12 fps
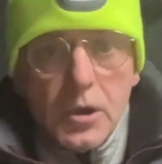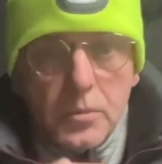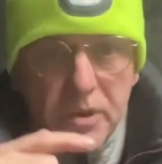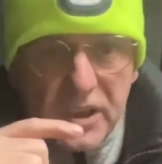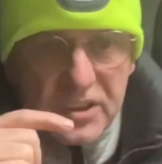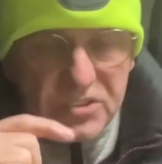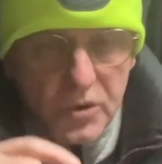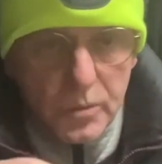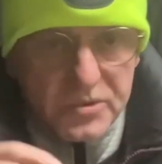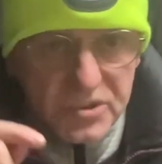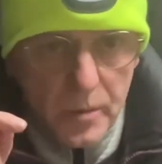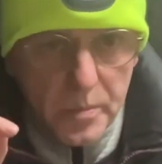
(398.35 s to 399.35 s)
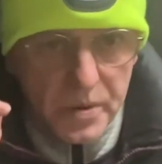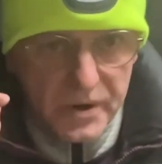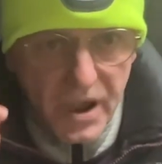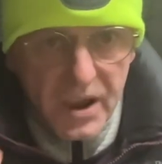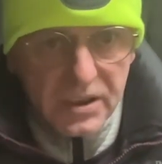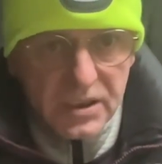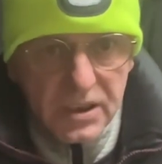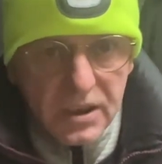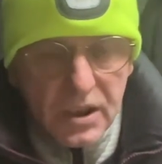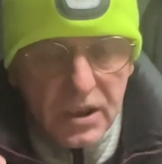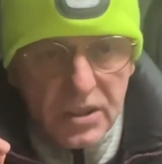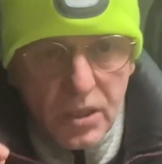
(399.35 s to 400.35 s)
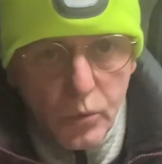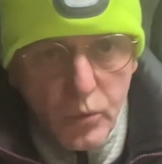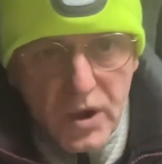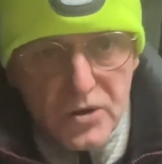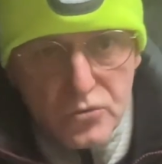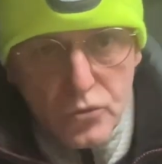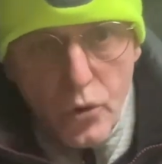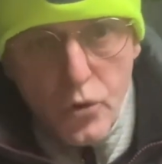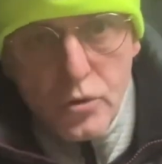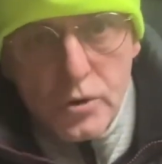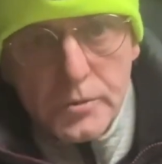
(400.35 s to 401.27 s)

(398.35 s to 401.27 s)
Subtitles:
because it was a prank that went wrong.